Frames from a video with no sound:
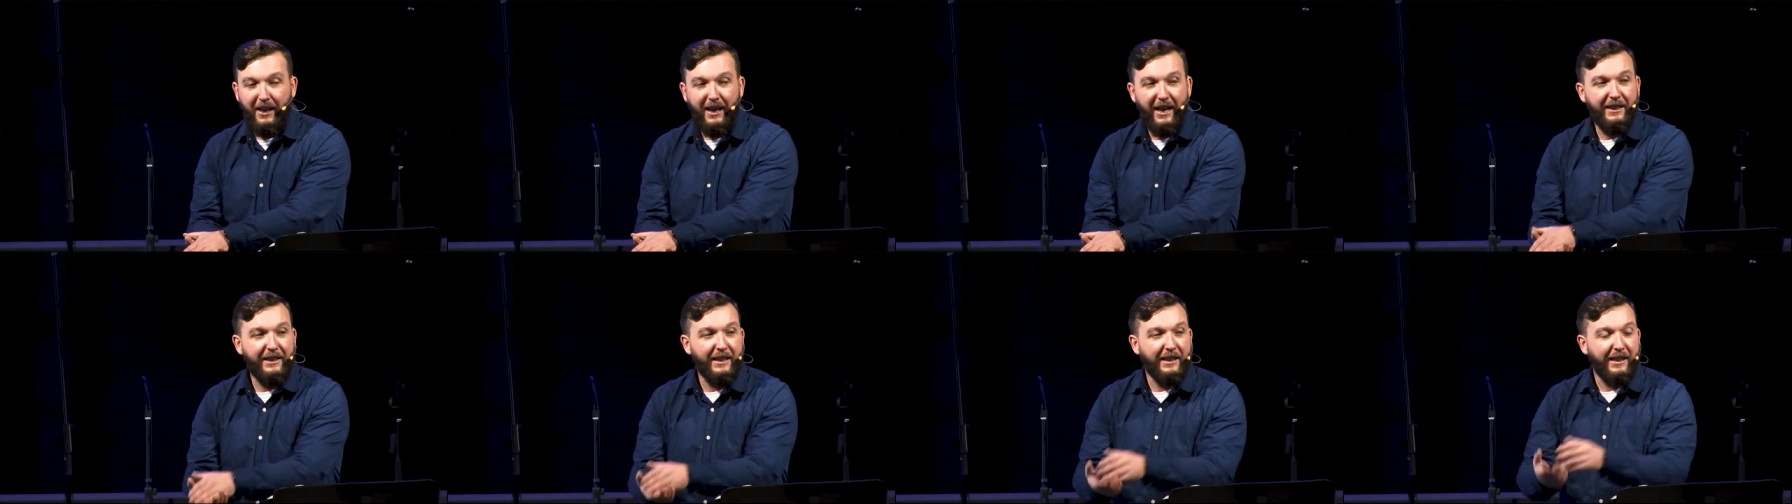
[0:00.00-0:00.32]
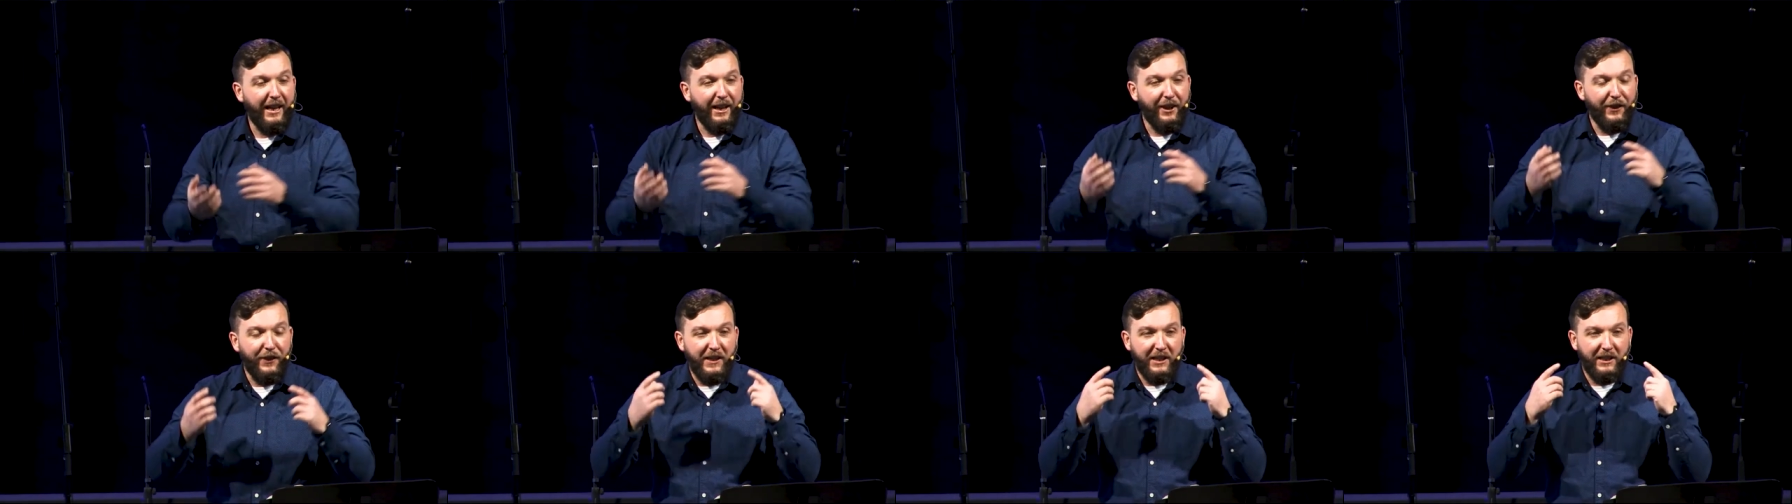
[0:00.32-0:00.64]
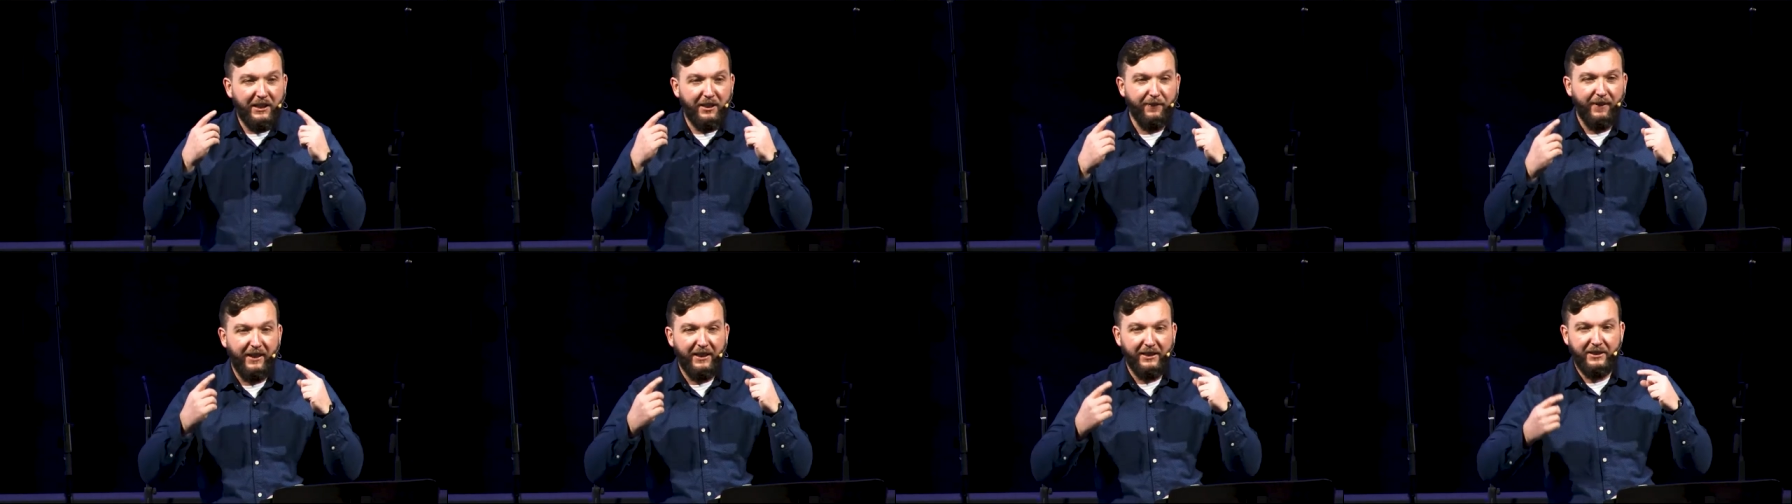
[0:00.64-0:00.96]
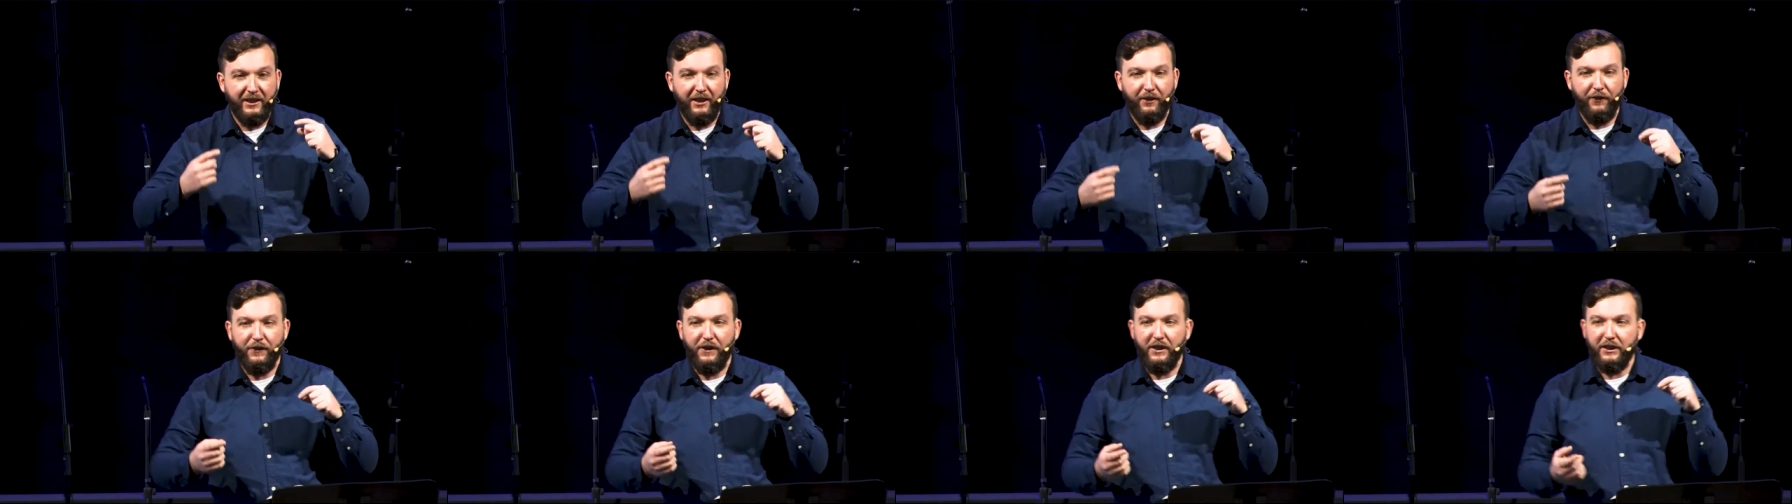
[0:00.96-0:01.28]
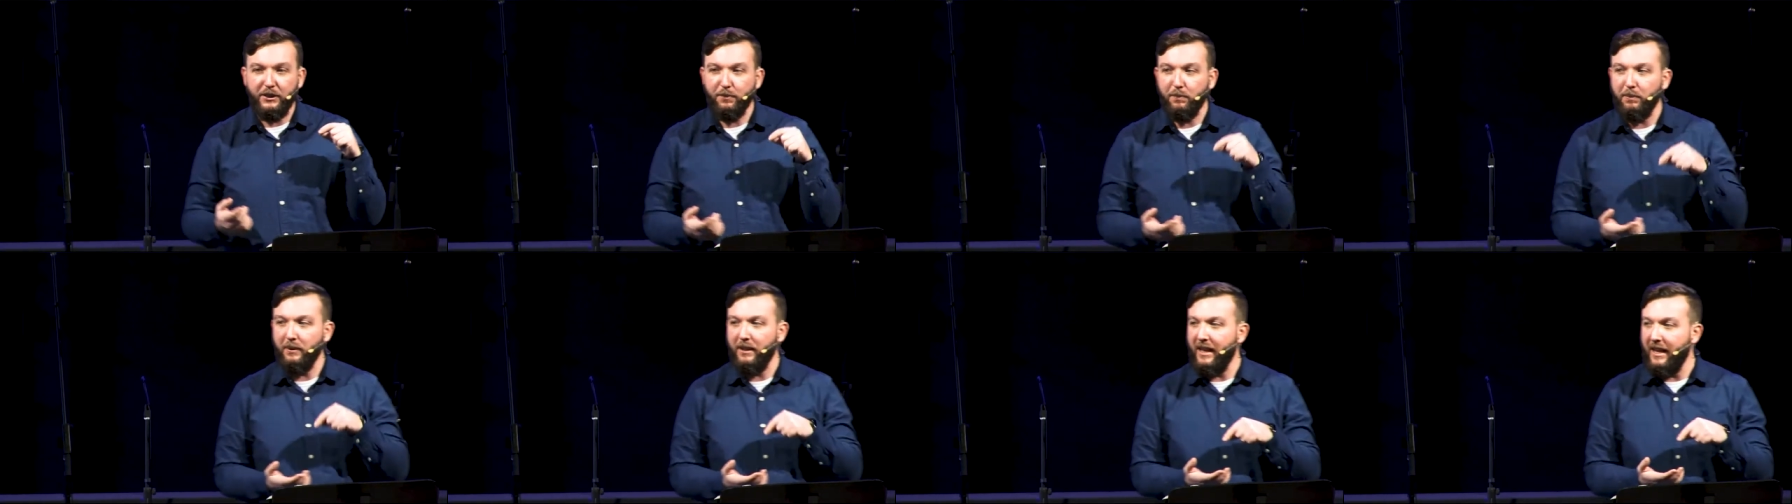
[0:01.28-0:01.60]
And then I think to myself,
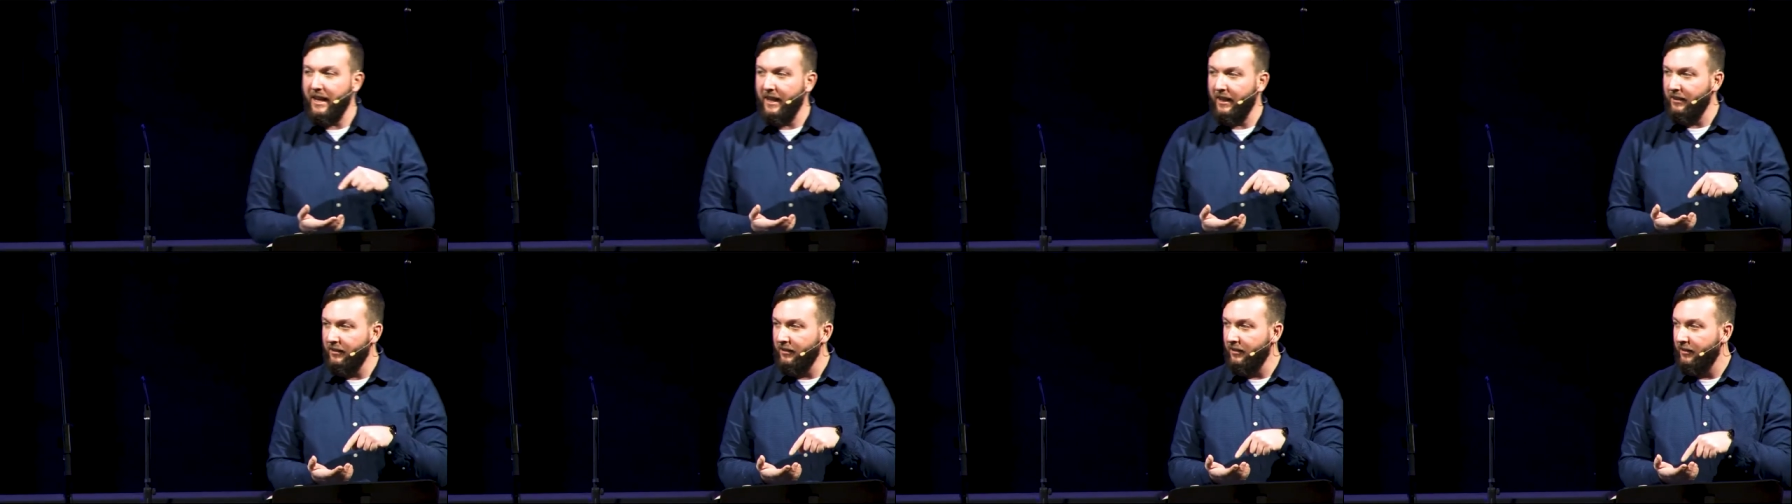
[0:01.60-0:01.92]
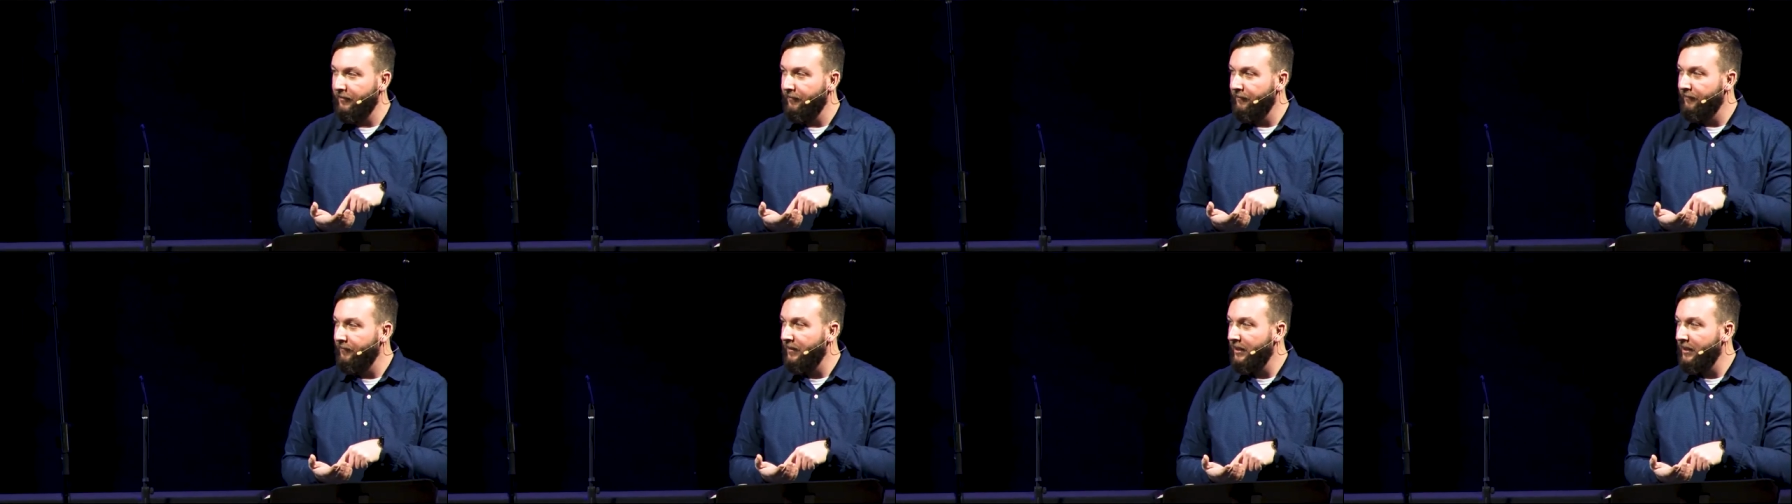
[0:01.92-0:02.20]
this plane